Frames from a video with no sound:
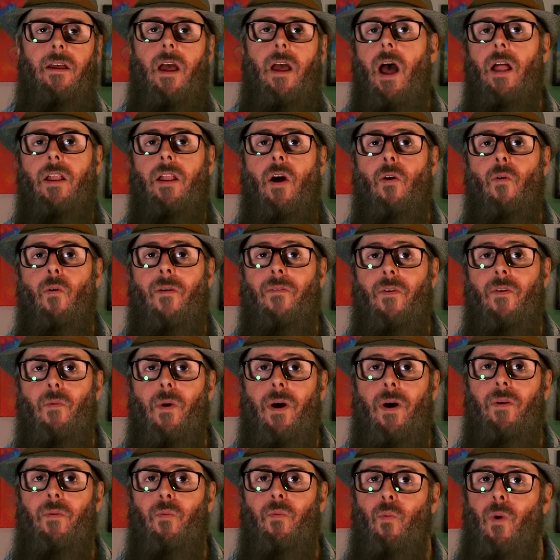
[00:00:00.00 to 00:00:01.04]
Hello
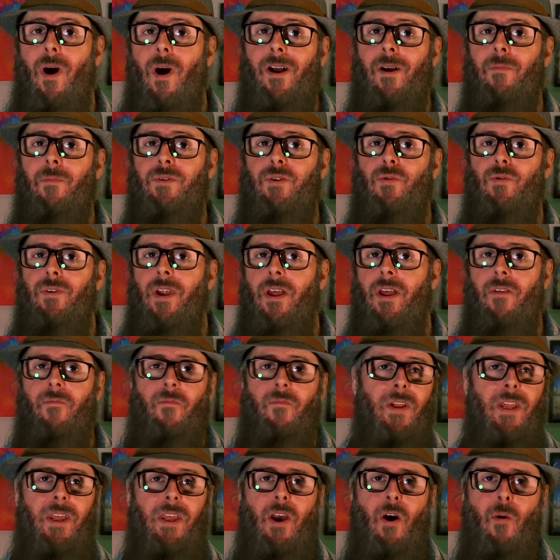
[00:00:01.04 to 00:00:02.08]
everyone, welcome to another
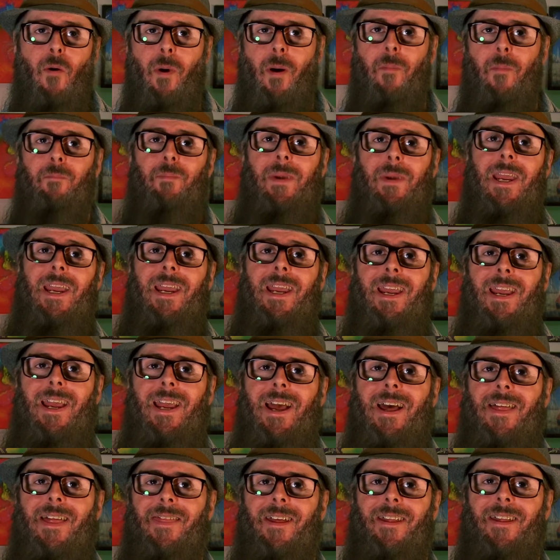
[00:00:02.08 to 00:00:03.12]
video by me,
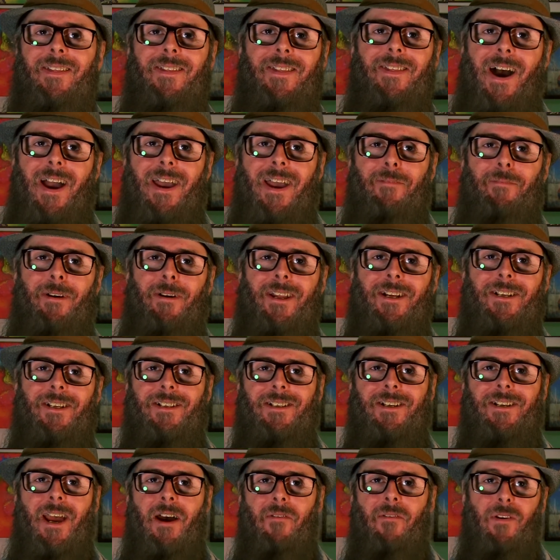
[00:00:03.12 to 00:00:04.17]
the Diabetic
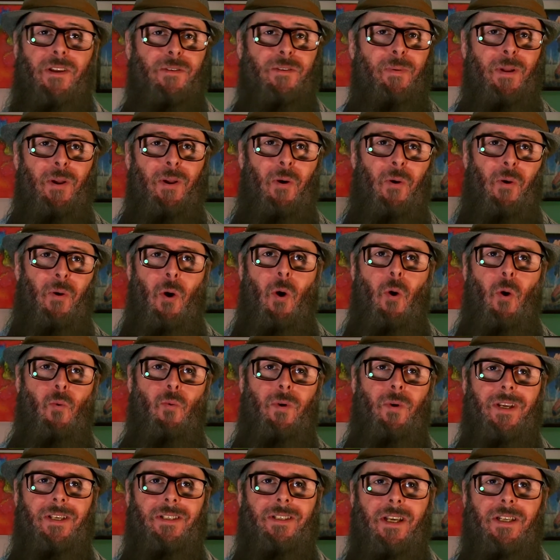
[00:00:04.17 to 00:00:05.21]
Chef. It's been a whole
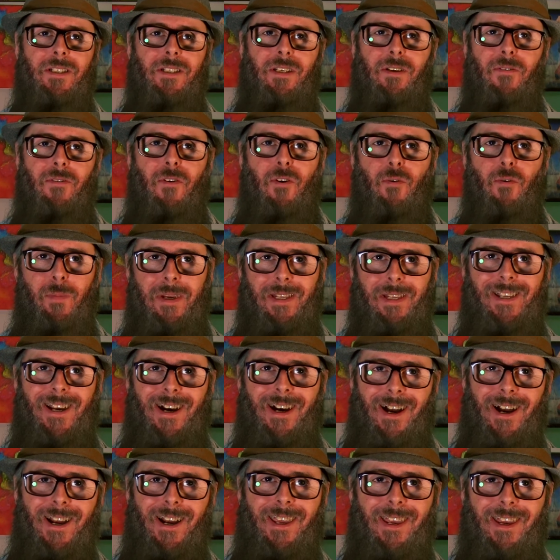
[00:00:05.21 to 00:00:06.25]
week since you've heard me
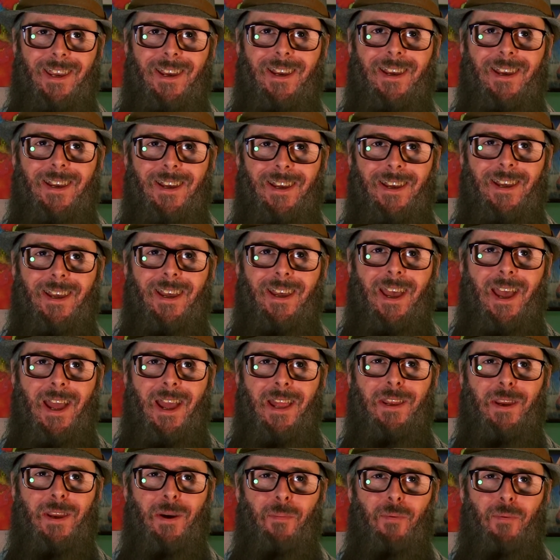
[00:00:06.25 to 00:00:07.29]
talk.
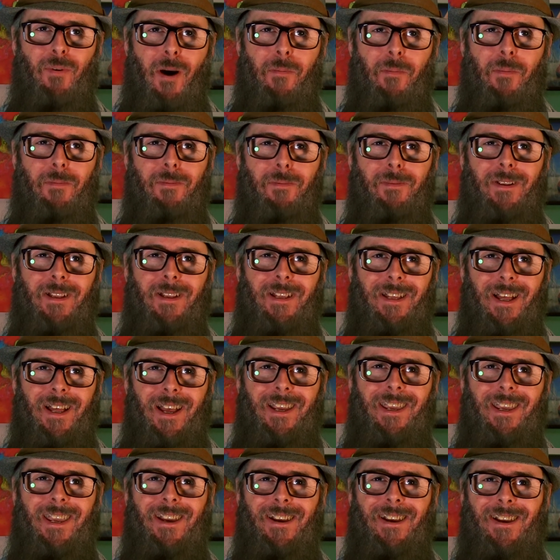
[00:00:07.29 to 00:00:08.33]
And you're probably
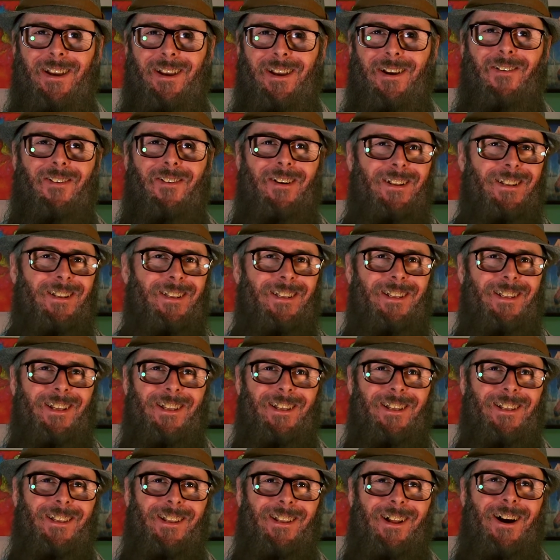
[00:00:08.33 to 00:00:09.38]
like, it could go a
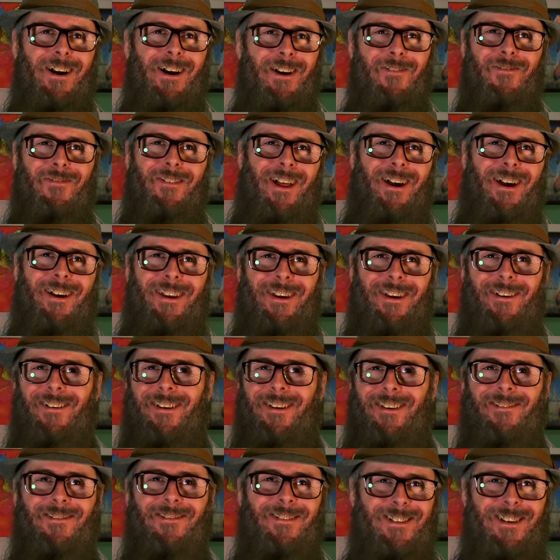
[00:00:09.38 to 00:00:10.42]
little longer without
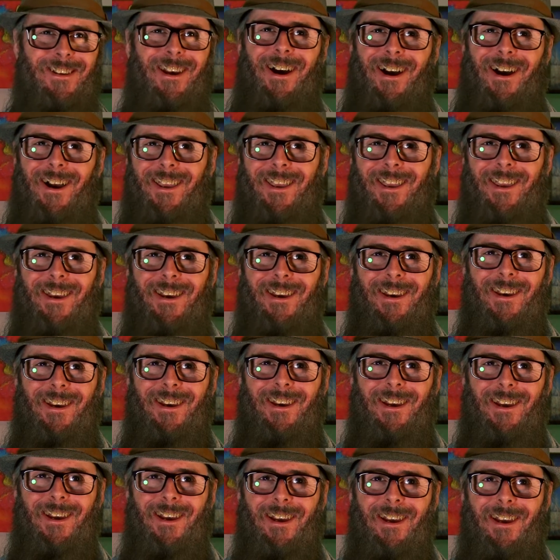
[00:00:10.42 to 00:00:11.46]
hearing you talk.
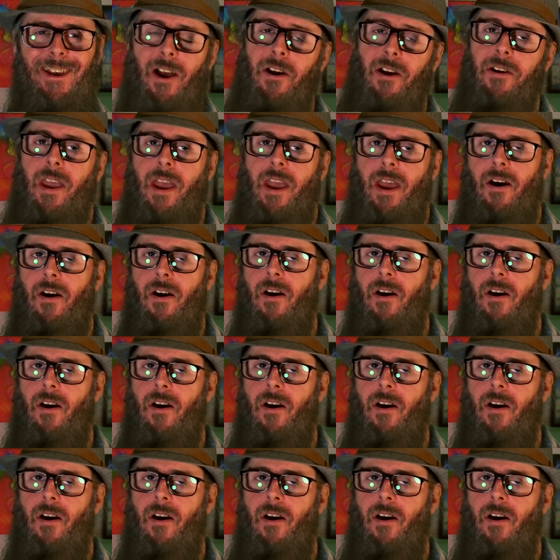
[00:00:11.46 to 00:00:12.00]
Okay.